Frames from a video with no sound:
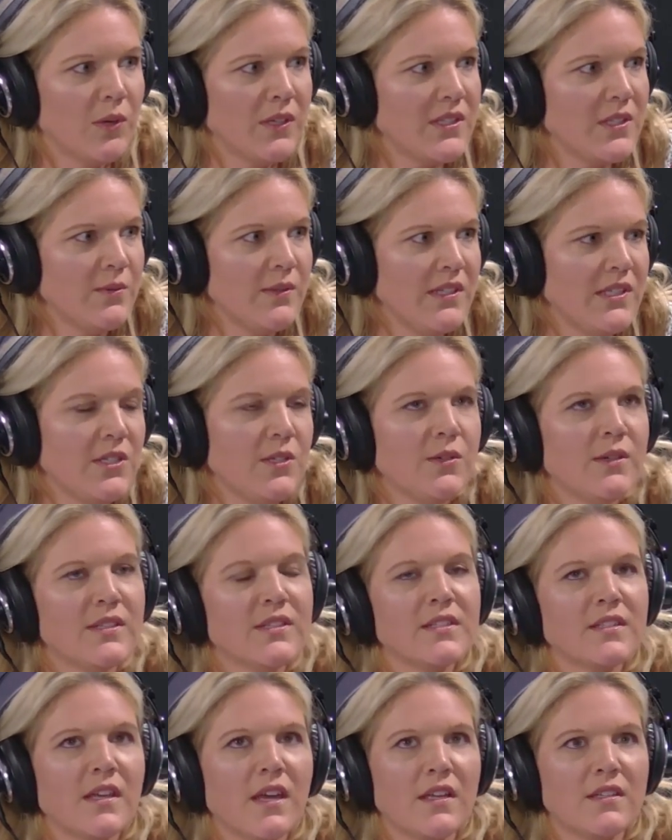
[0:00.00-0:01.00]
What do we do
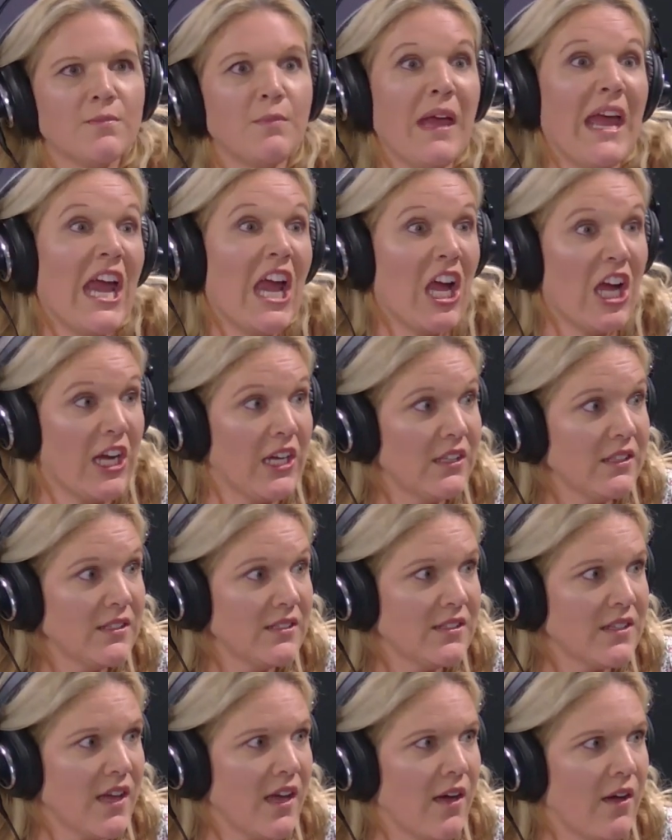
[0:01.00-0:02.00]
as as
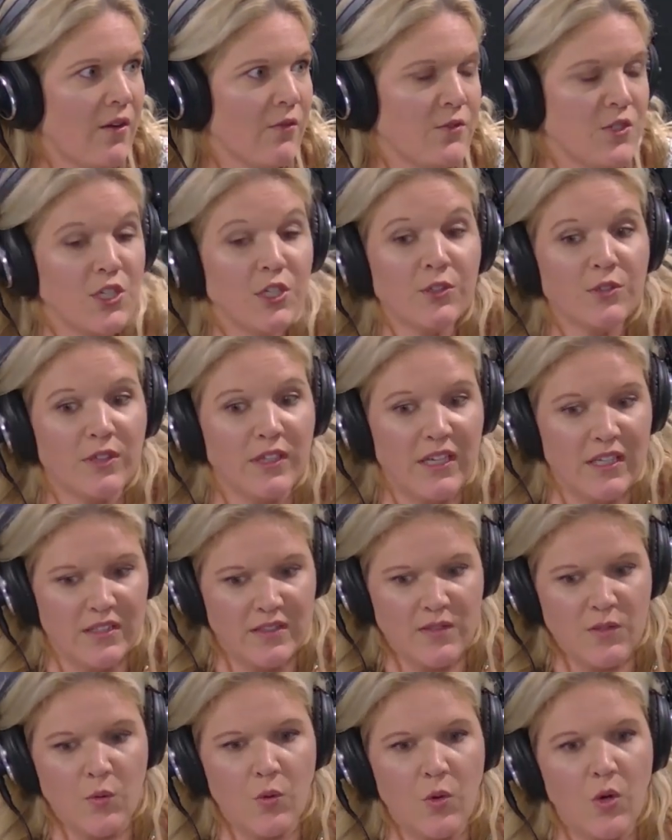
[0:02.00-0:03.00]
parents of children
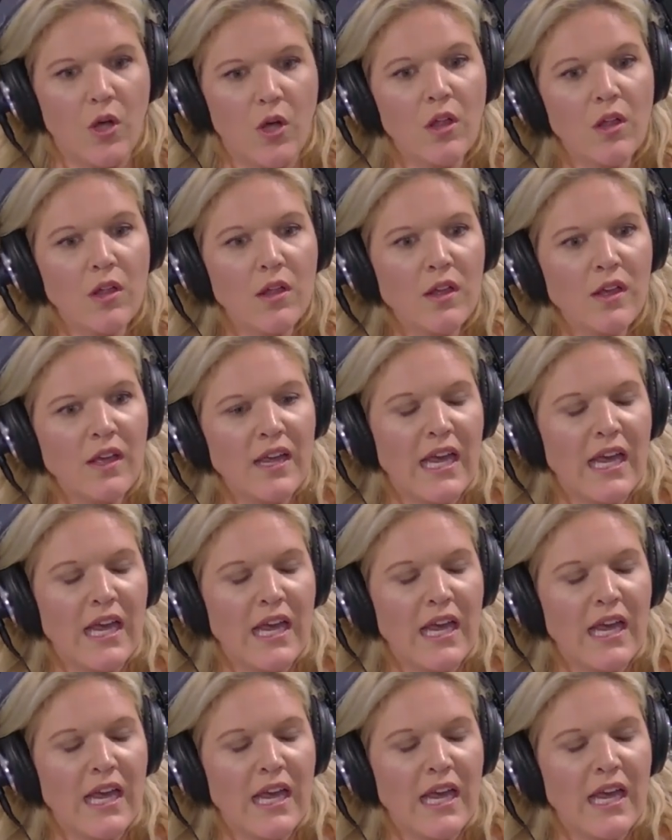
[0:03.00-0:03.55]
in school?